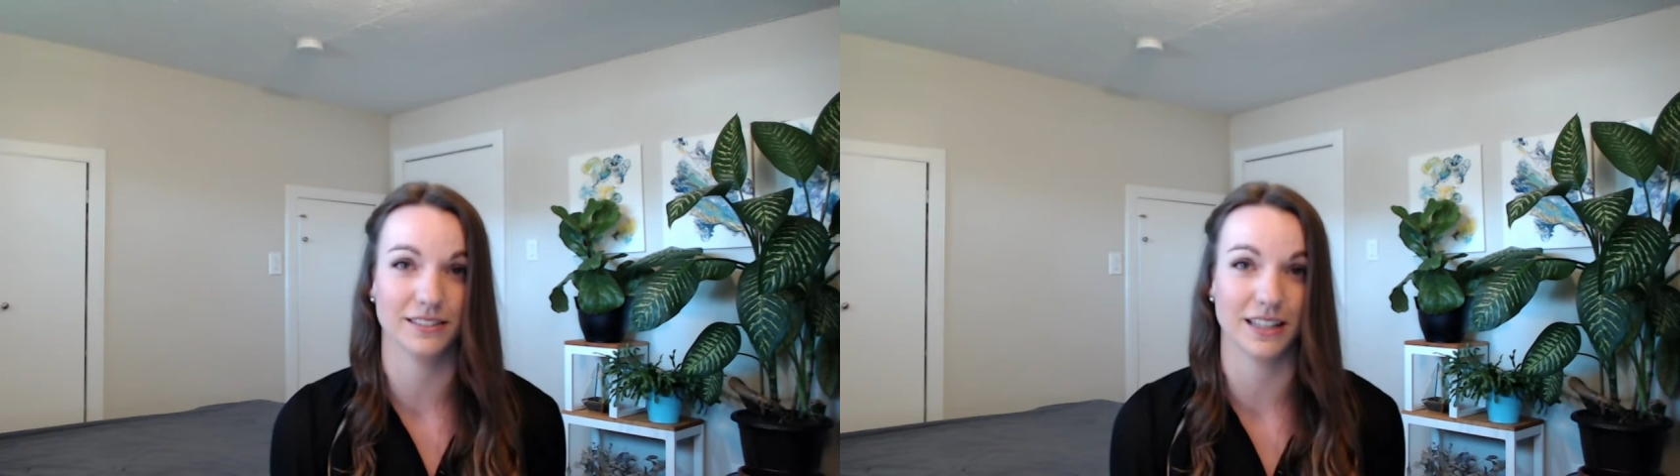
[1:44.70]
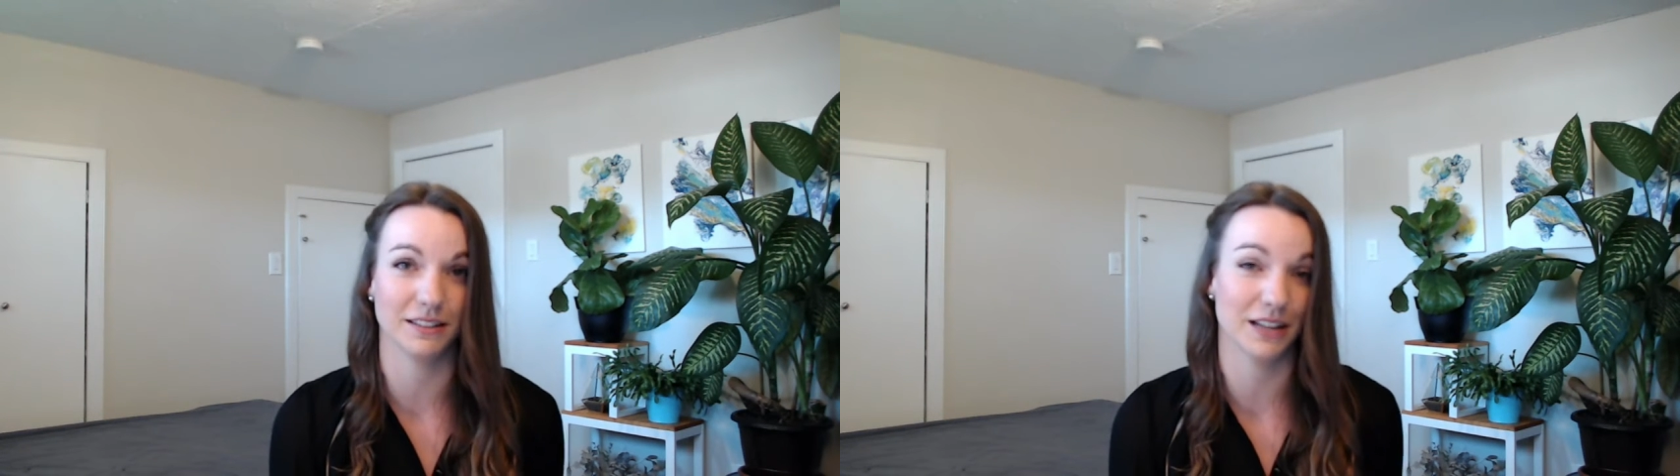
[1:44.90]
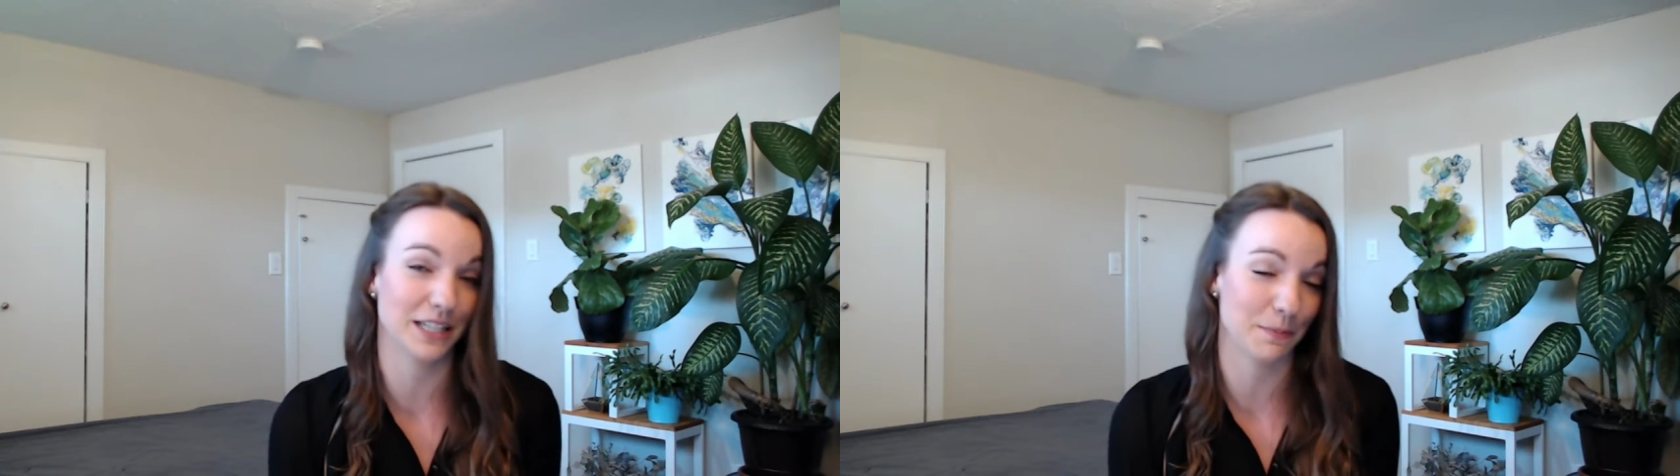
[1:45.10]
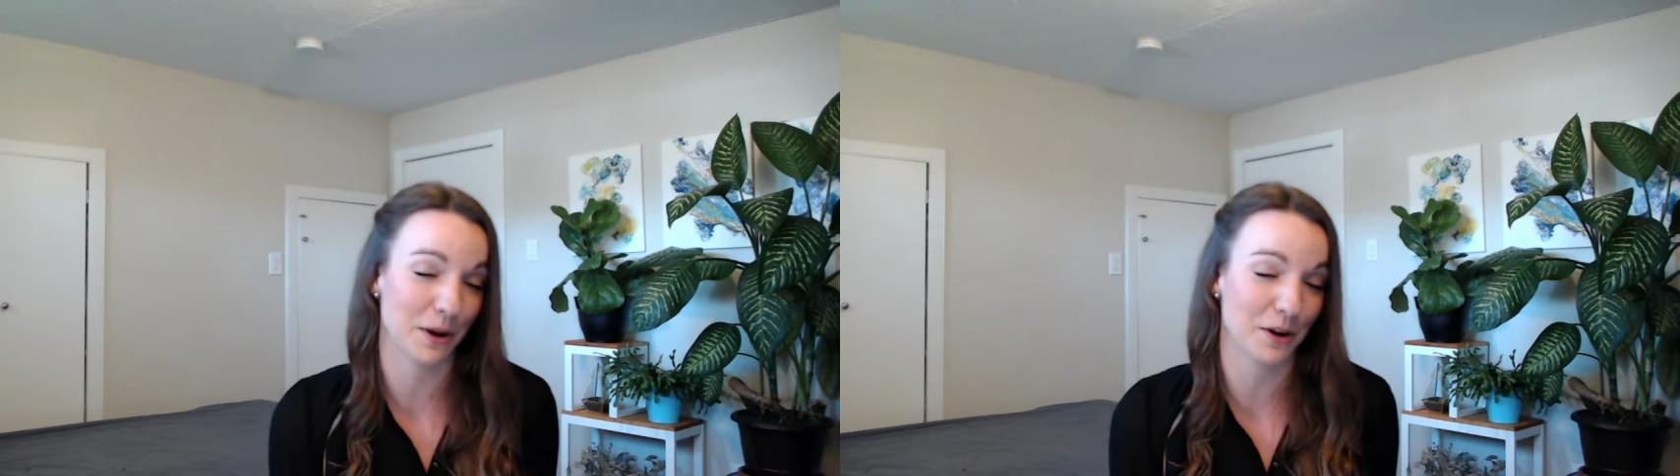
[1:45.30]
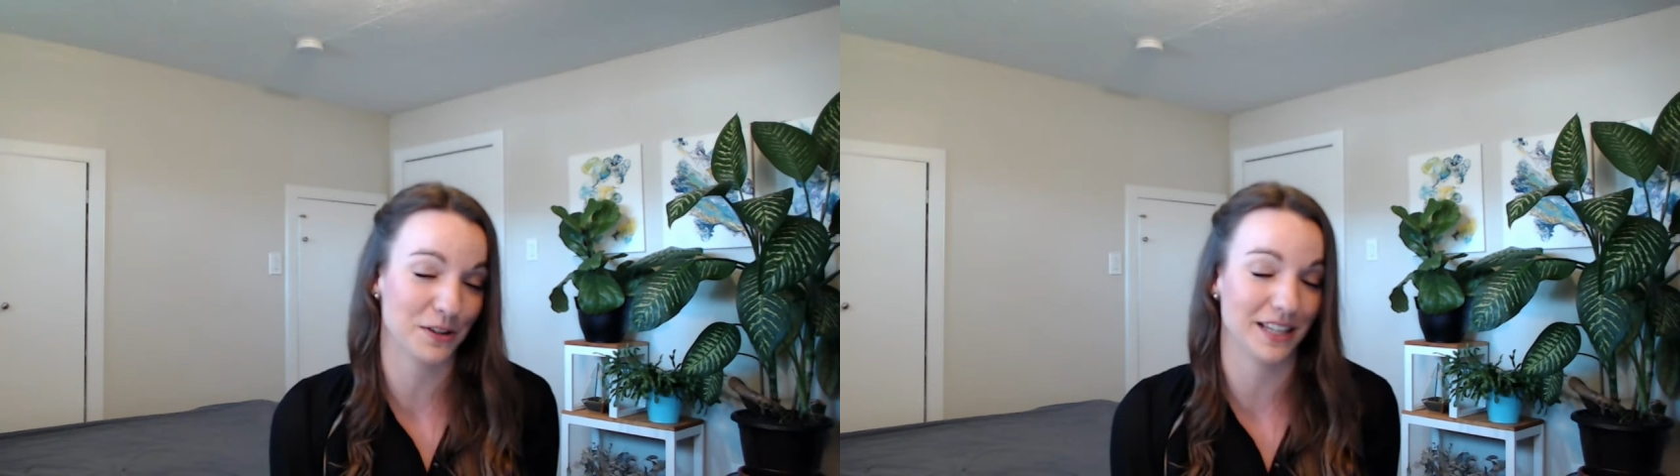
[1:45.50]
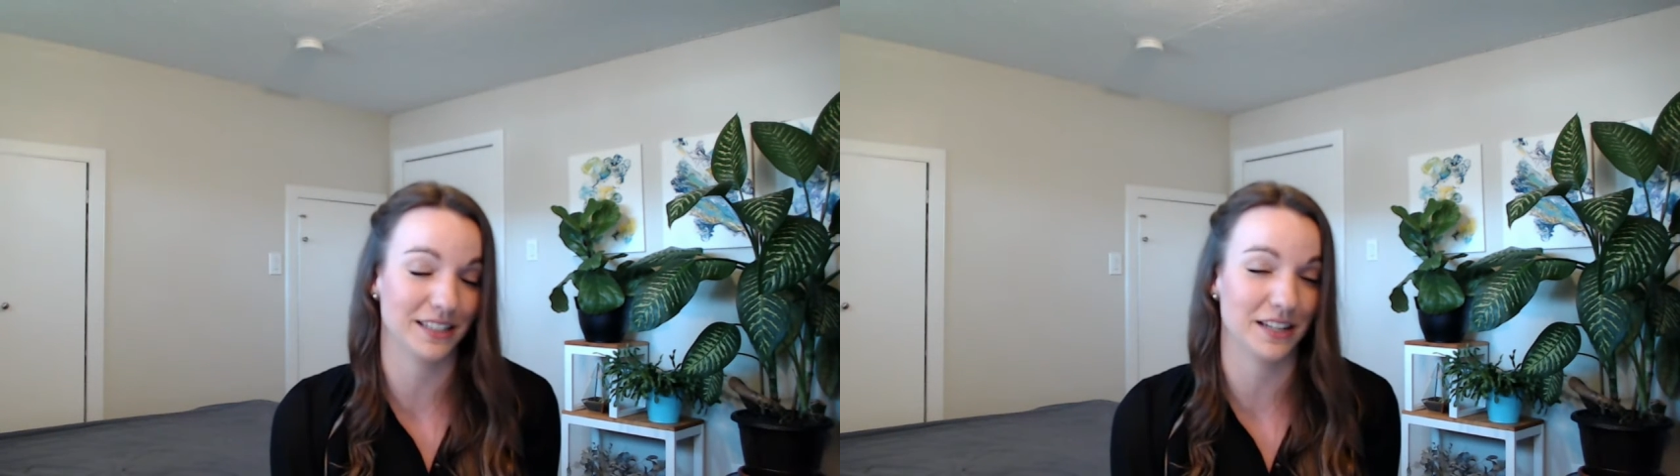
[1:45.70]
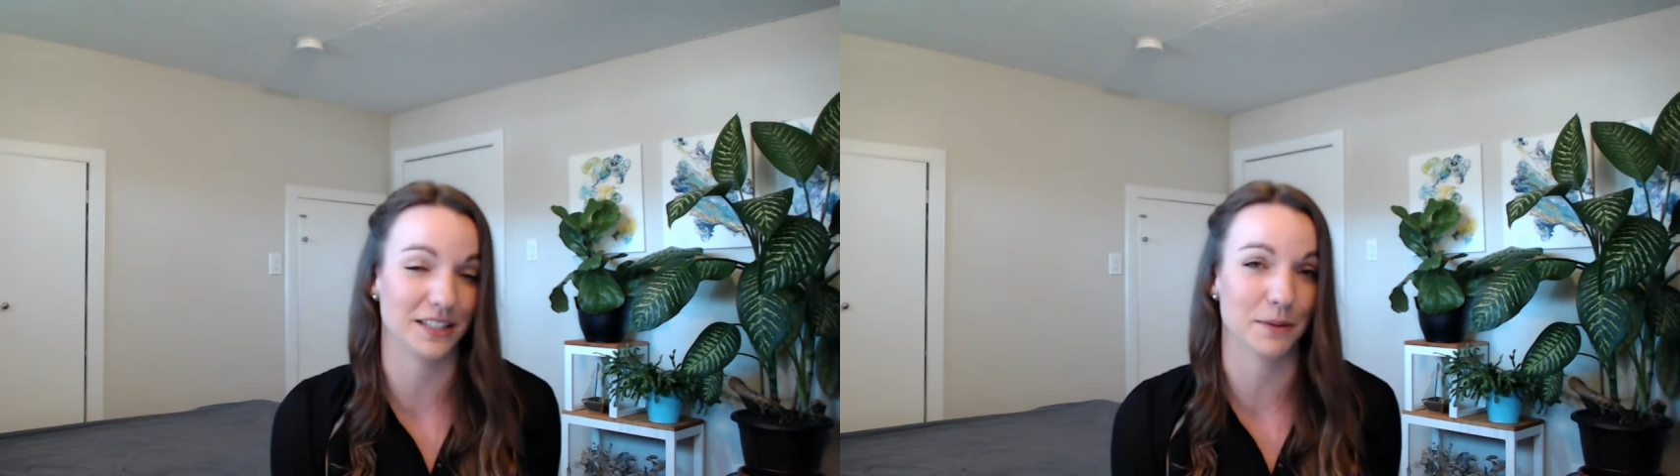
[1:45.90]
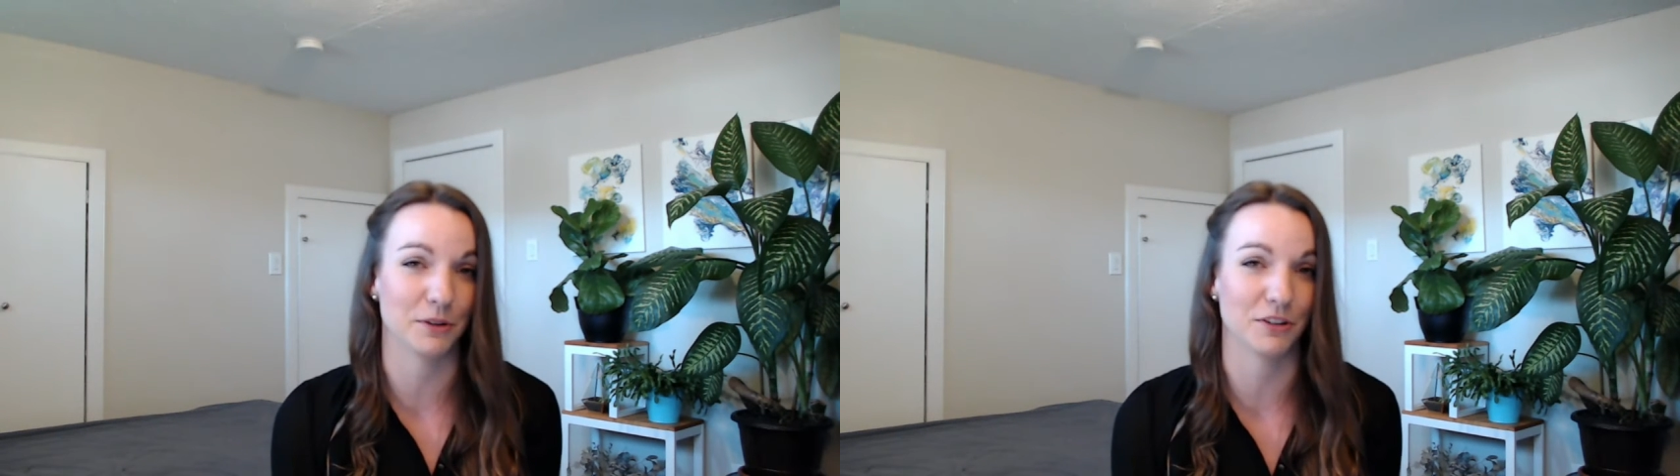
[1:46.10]
as a parent that does
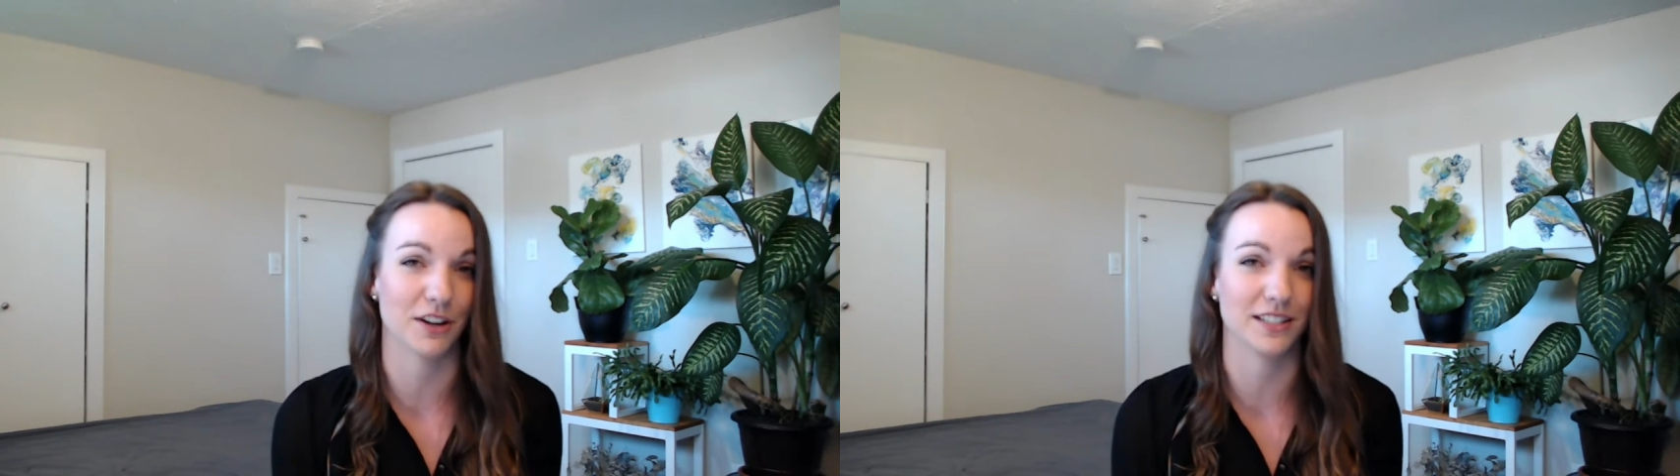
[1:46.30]
come across